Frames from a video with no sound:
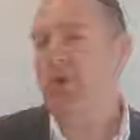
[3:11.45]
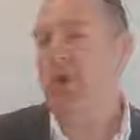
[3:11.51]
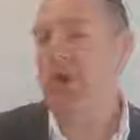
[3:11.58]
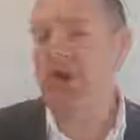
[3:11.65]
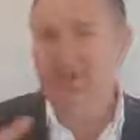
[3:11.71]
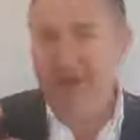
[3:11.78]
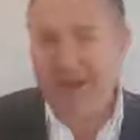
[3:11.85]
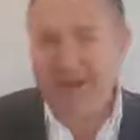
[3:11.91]
do
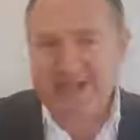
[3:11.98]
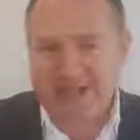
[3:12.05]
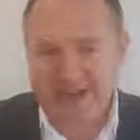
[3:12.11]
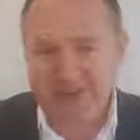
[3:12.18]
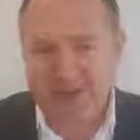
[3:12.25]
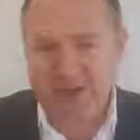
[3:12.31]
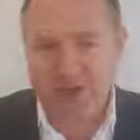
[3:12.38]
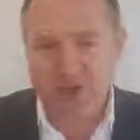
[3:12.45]
all this
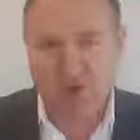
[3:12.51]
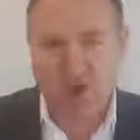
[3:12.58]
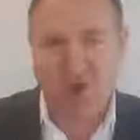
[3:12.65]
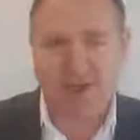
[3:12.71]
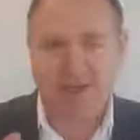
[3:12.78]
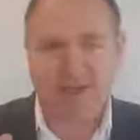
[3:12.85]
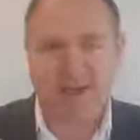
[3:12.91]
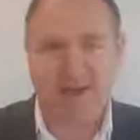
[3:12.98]
activity
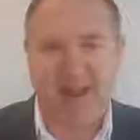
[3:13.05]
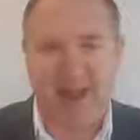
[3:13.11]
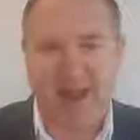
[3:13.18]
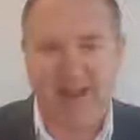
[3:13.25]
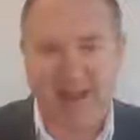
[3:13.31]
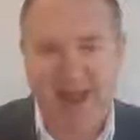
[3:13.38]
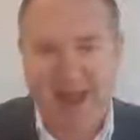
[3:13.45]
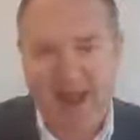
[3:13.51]
trying to
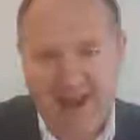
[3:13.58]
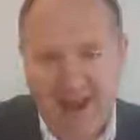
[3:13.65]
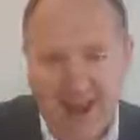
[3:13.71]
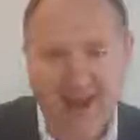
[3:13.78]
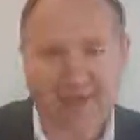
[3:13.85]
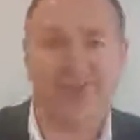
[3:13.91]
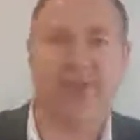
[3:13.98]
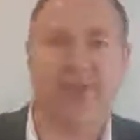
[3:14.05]
now get our
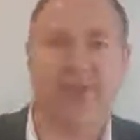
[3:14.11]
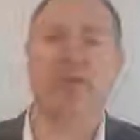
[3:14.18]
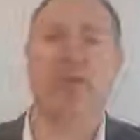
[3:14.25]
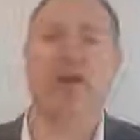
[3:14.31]
next lot of